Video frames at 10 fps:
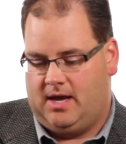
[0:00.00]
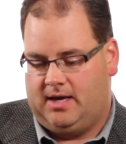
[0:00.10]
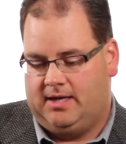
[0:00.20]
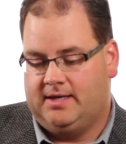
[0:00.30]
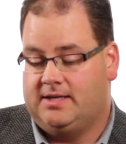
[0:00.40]

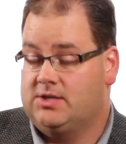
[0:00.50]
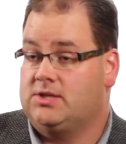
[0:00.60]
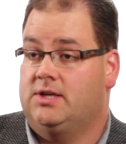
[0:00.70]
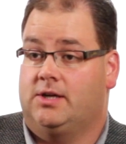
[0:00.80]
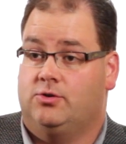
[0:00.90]
in
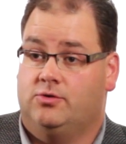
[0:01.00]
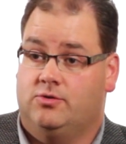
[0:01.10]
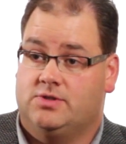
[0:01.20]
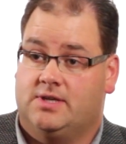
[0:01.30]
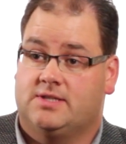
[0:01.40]
addition, it
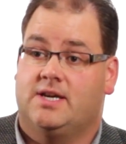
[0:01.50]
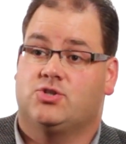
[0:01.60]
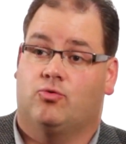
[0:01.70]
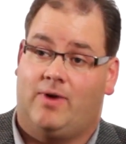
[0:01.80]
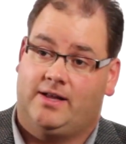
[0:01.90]
includes
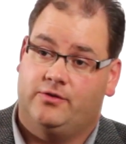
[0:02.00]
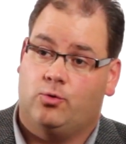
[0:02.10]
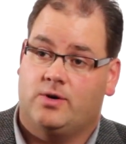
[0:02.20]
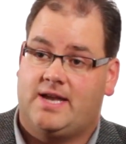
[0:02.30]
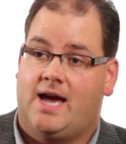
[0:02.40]
essential
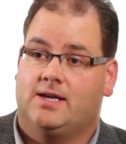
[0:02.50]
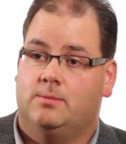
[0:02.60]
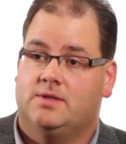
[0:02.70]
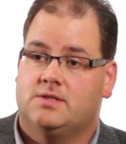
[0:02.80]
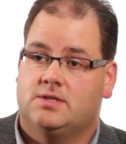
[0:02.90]
regulatory
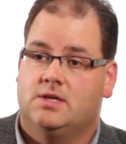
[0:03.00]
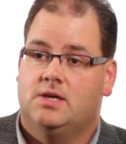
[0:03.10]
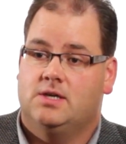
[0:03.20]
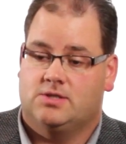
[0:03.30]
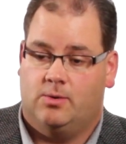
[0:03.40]
documents.
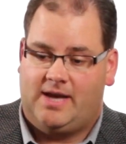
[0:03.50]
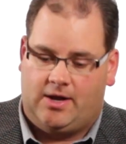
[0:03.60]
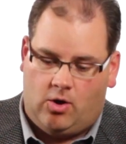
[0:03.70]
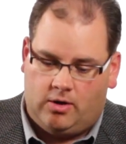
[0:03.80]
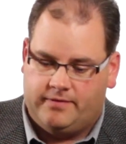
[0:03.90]
So again,
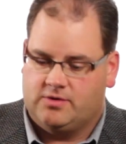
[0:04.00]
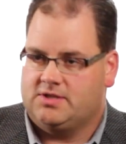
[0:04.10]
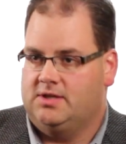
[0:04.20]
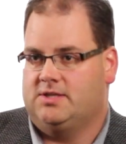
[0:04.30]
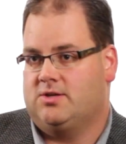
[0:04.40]
all of those
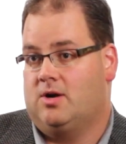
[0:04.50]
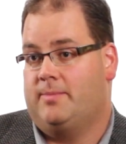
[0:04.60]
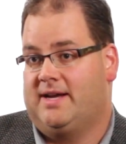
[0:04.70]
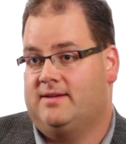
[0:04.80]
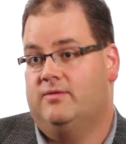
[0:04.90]
study startup
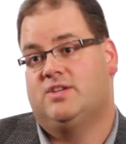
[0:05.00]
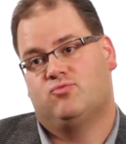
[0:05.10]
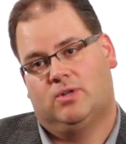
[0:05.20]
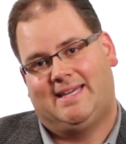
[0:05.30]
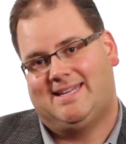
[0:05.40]
activities
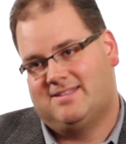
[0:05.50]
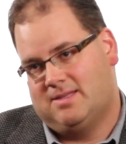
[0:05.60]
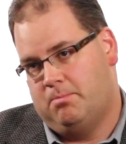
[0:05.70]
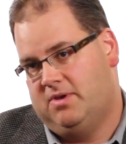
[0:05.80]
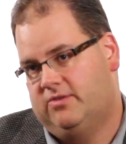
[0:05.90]
related to
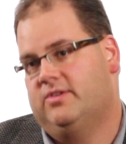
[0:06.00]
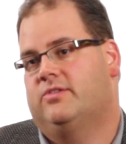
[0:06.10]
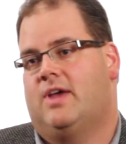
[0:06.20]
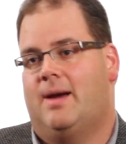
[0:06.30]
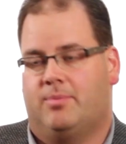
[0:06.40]
the
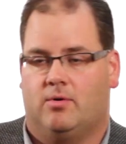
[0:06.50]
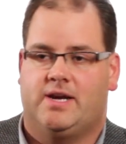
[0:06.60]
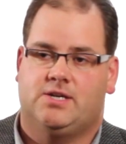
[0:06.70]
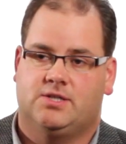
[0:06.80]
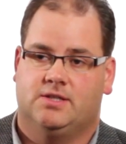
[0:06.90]
business
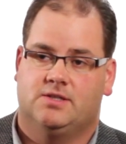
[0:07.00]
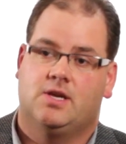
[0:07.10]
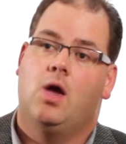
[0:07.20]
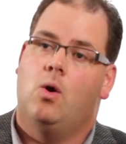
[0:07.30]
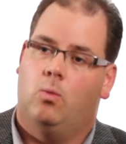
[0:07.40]
operations.
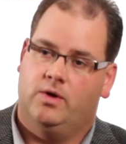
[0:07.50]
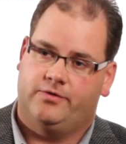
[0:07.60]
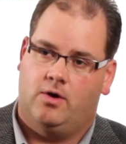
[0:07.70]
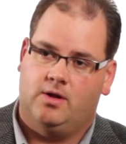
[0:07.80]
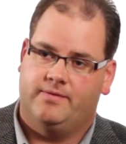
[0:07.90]
Once
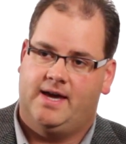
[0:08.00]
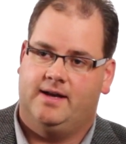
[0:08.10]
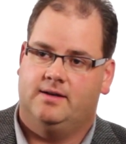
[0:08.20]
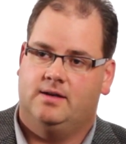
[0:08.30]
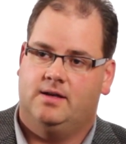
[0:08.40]
all of
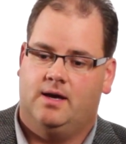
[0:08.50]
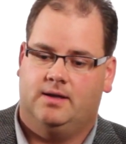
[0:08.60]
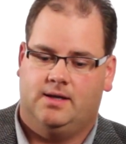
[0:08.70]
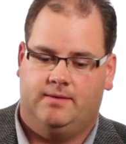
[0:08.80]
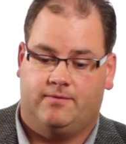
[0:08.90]
that
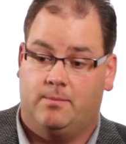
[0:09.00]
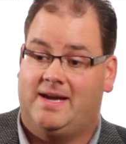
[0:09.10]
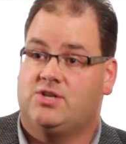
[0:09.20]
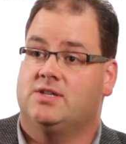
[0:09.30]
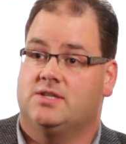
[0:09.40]

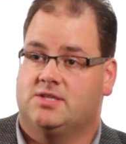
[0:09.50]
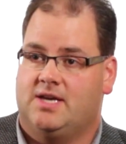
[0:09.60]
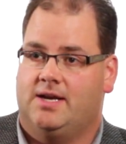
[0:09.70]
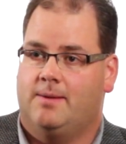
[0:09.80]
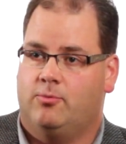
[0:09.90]
information is
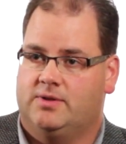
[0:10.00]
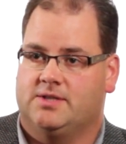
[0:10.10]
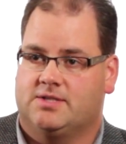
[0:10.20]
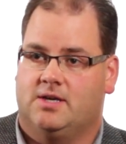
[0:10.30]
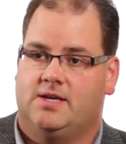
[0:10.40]
set up with
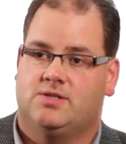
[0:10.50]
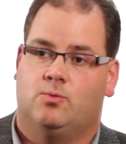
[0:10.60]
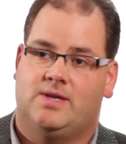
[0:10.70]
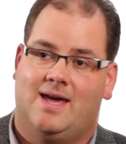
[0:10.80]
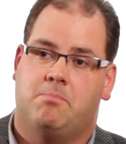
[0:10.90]
the sites,
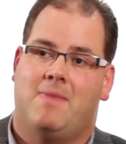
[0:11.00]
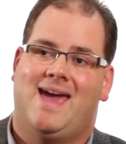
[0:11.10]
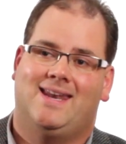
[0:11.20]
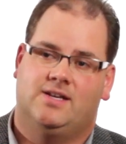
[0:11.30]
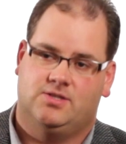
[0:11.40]
we then
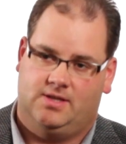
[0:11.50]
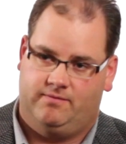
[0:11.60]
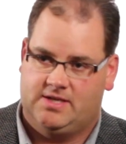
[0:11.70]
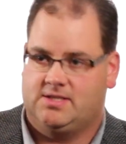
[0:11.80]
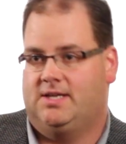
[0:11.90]
manage the
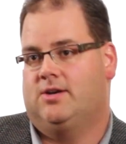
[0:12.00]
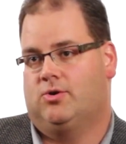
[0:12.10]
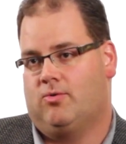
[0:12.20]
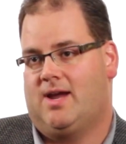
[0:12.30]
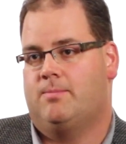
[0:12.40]
investigator
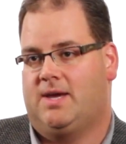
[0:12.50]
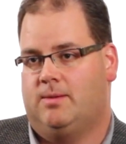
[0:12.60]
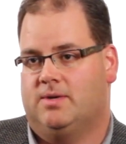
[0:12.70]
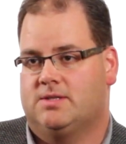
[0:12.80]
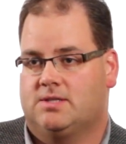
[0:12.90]
grant
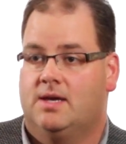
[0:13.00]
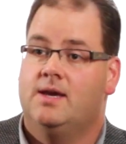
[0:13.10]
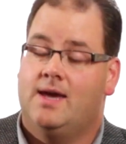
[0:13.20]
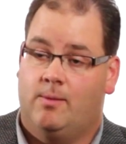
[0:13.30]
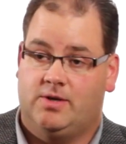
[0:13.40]
payments,
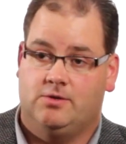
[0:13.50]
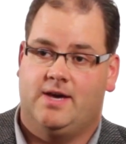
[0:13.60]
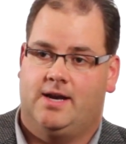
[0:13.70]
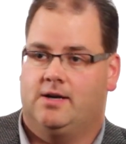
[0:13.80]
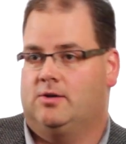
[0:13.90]
and we do
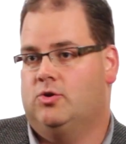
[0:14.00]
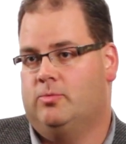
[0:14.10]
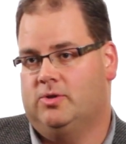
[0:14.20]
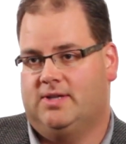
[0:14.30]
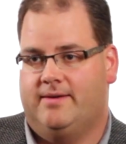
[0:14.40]
that on a
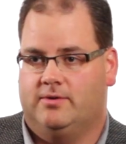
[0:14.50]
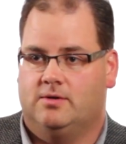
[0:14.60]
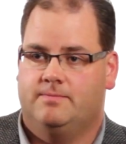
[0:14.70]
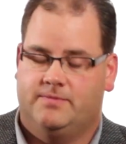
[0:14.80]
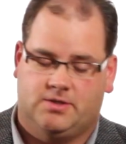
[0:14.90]
global
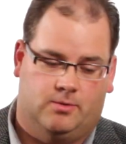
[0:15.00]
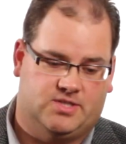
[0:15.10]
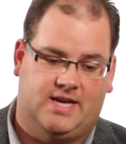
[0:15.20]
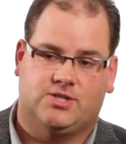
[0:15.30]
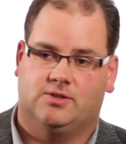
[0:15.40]
level. So
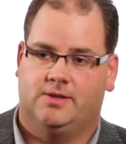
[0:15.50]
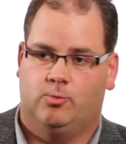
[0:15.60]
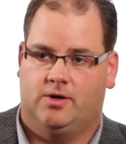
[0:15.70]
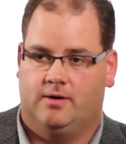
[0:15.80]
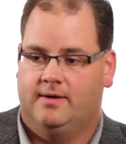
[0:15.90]
essentially,
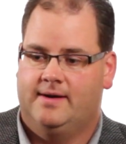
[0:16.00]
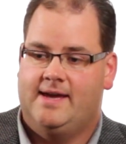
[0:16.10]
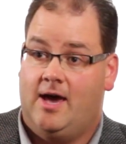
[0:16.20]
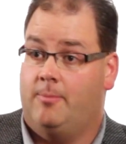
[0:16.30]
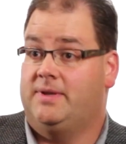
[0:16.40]
we're
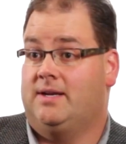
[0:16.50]
helping the